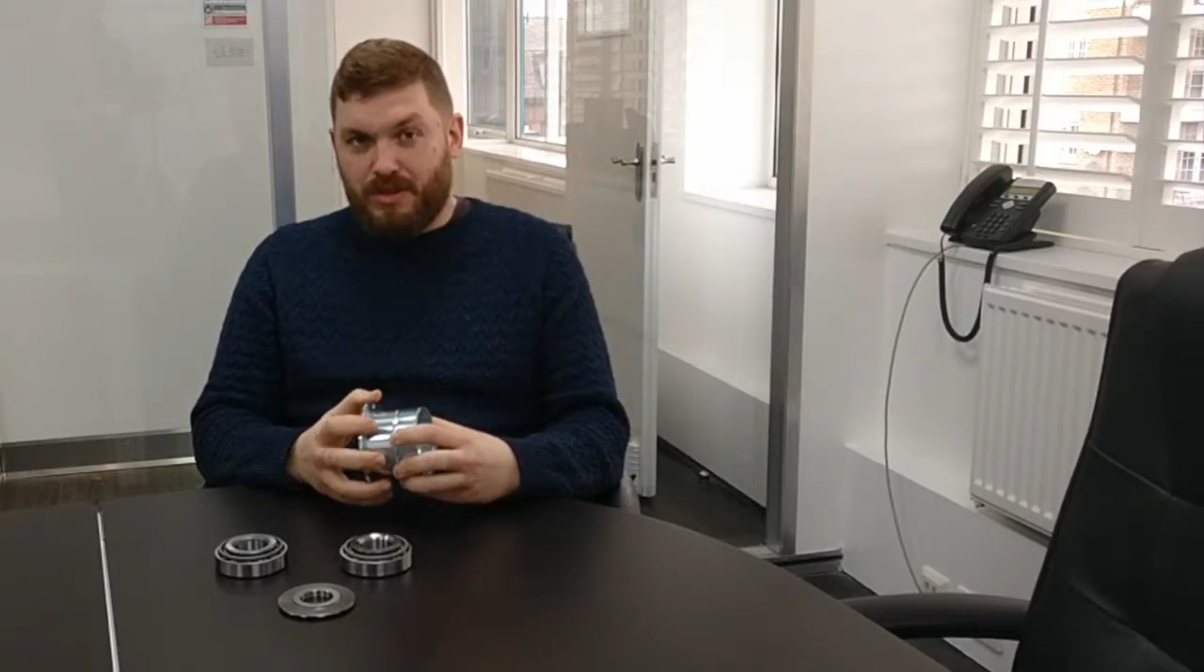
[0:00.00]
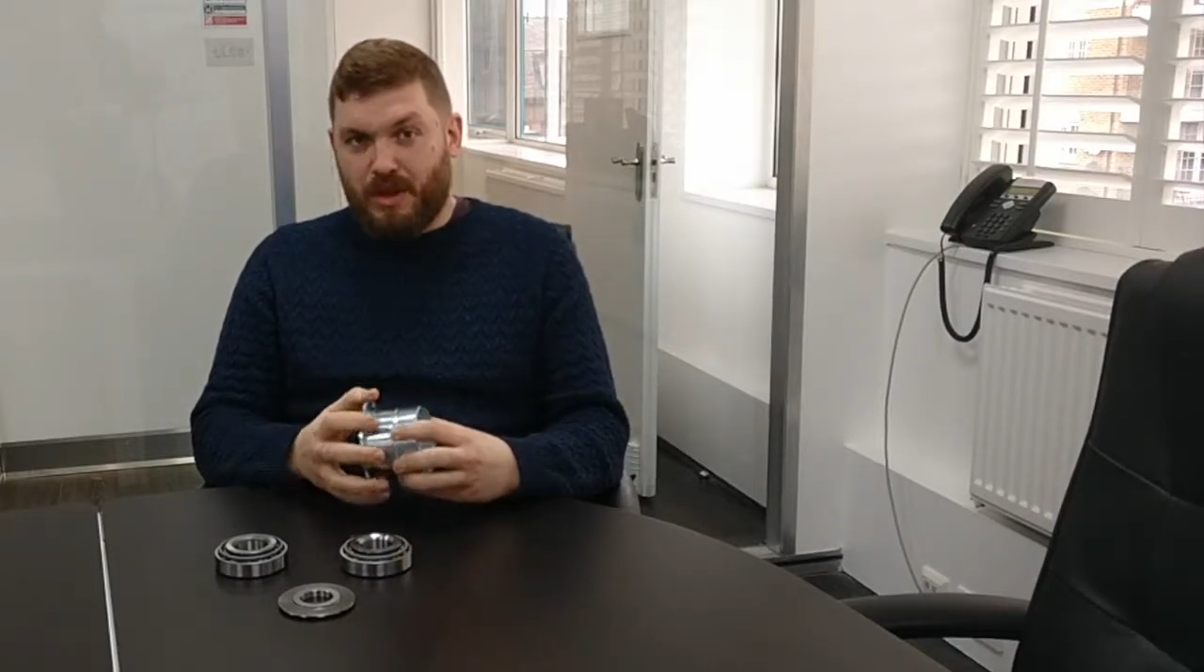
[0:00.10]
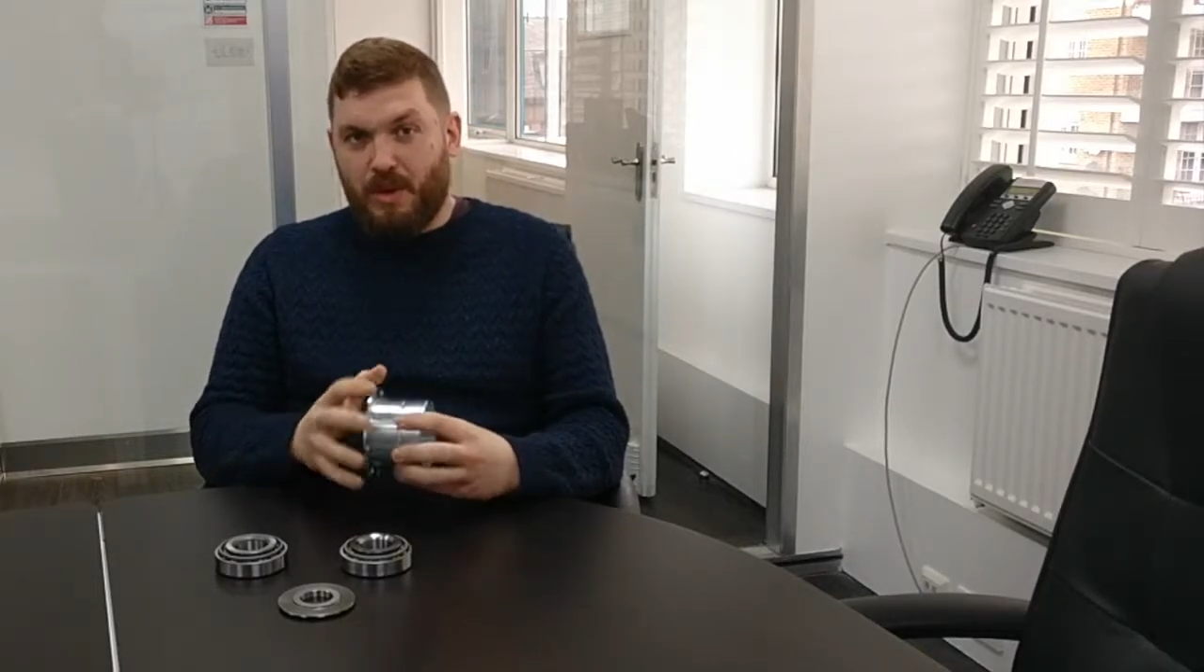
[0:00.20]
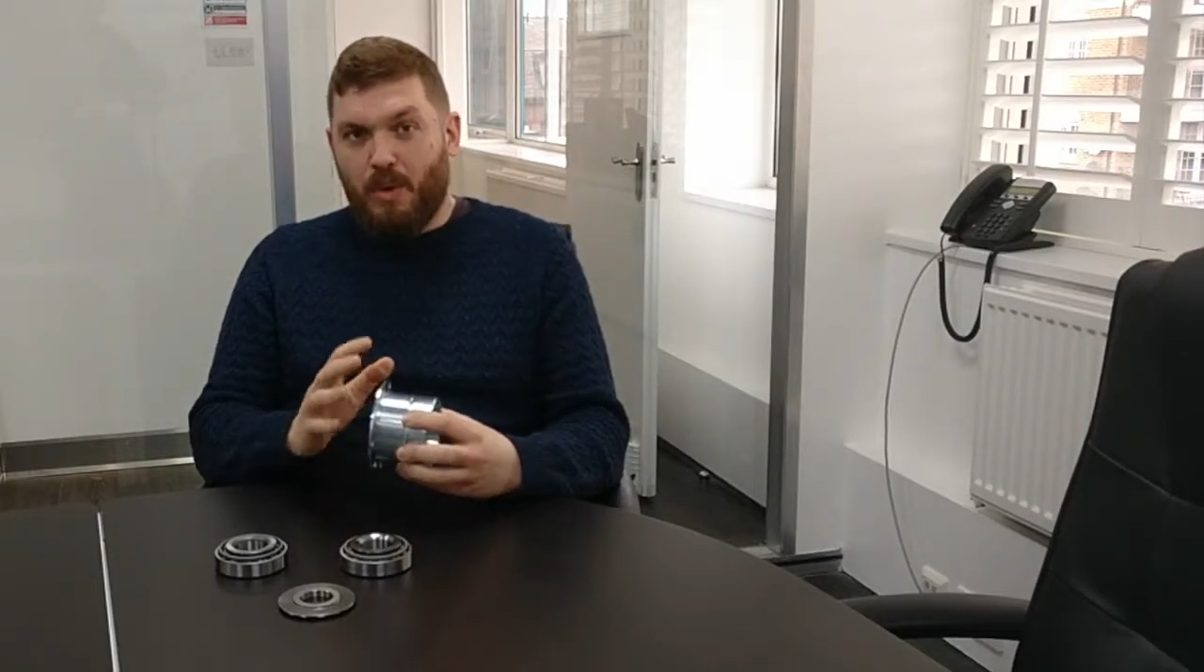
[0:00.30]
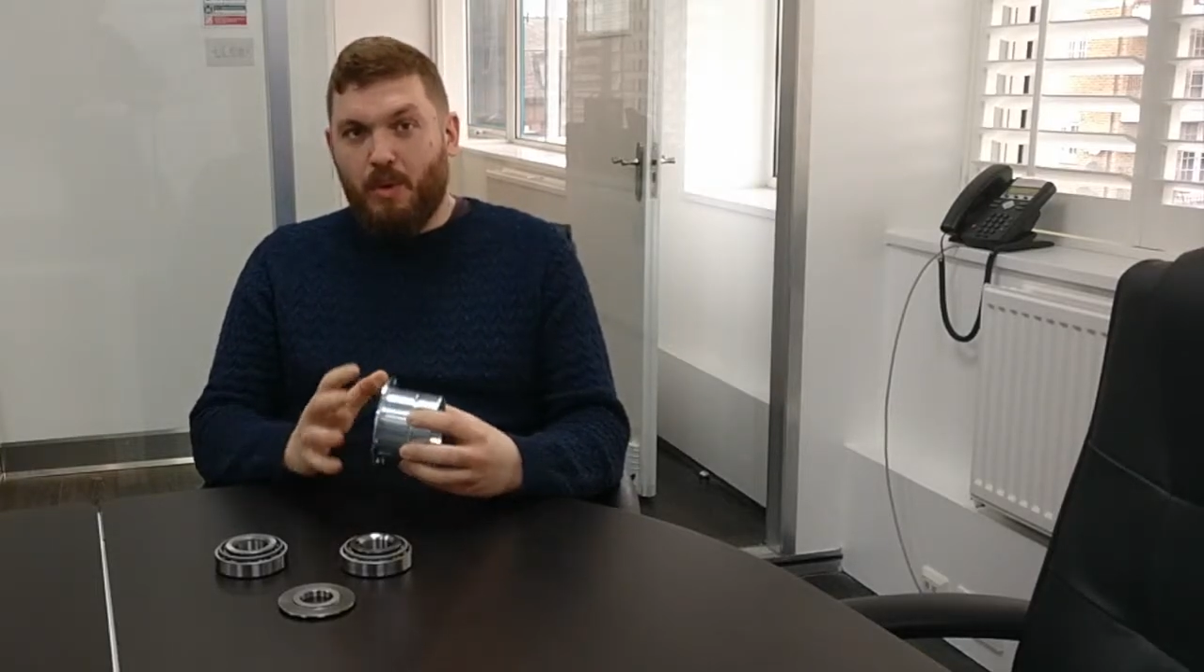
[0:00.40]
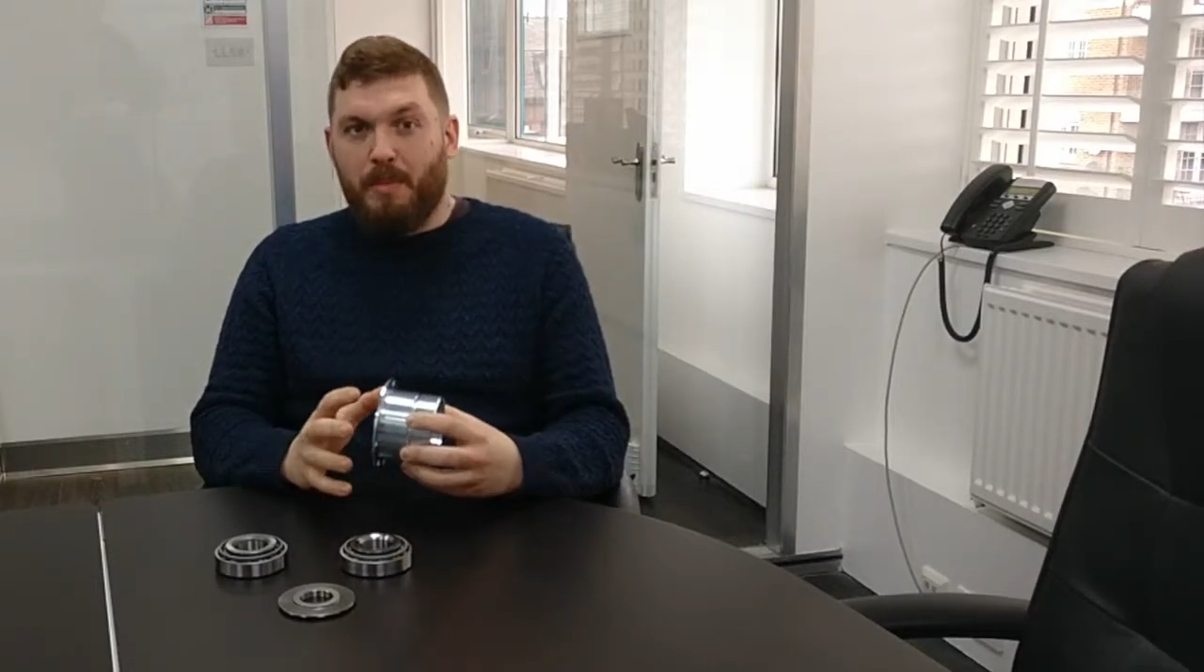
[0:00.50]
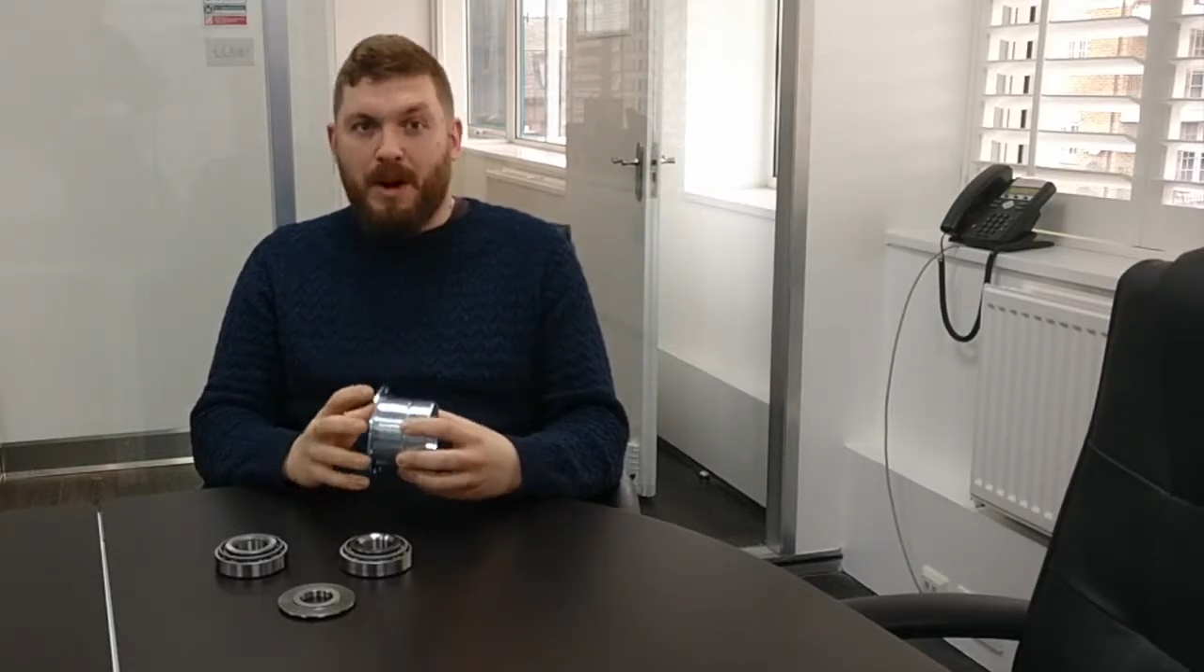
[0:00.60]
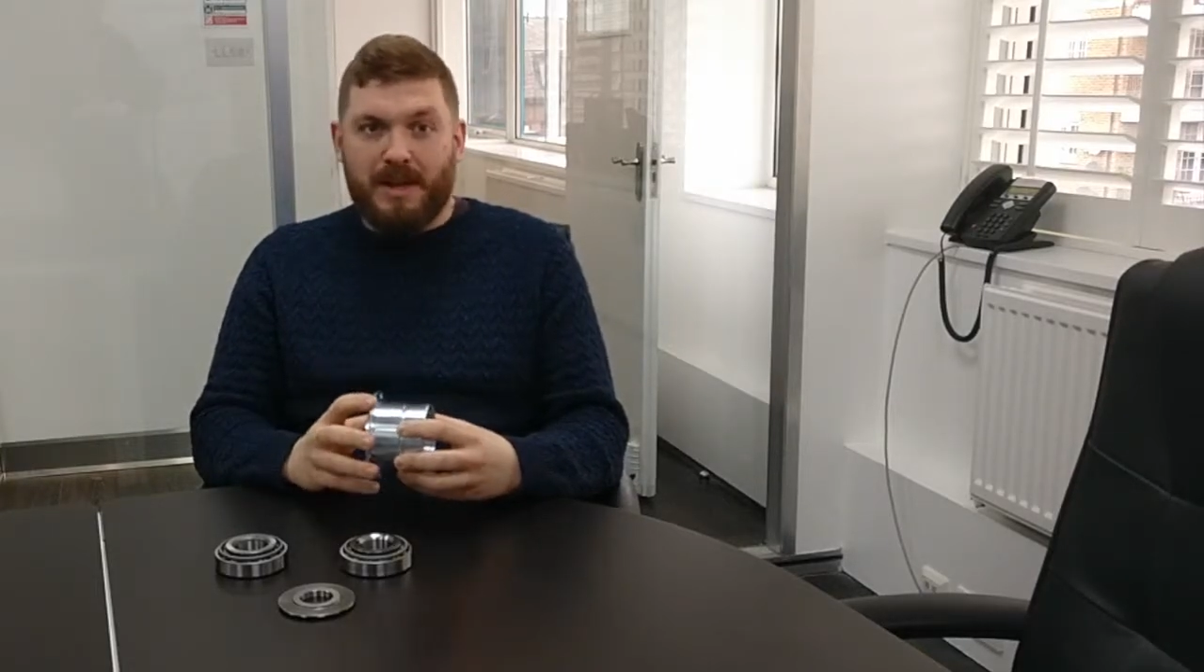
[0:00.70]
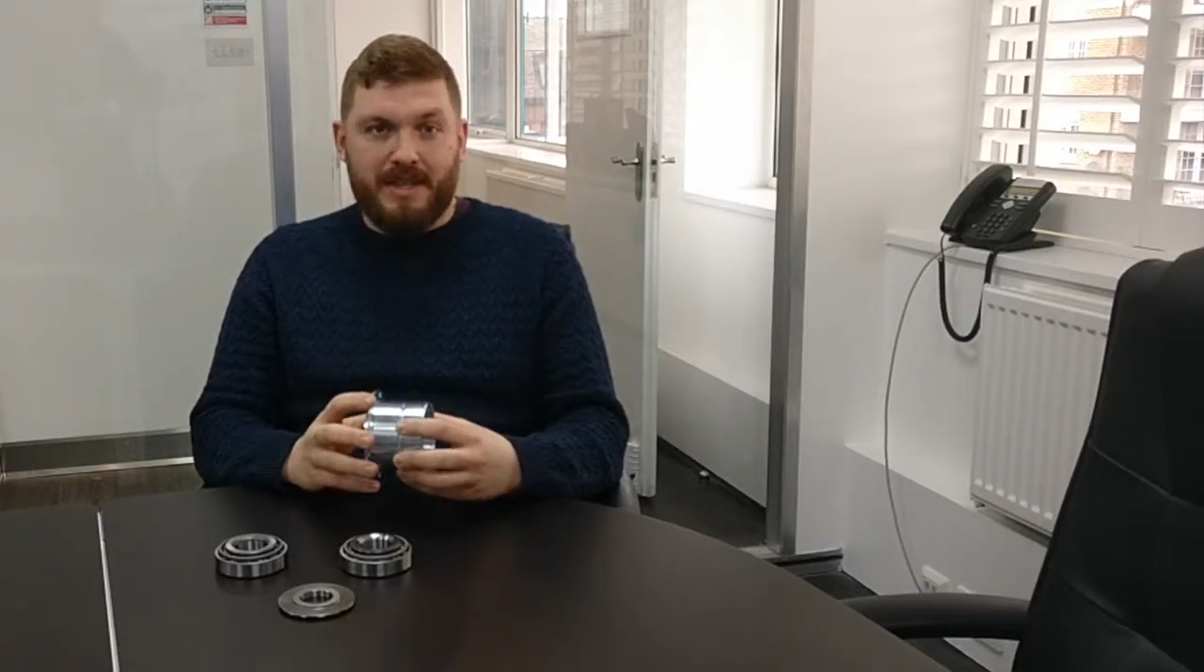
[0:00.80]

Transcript: So all Mark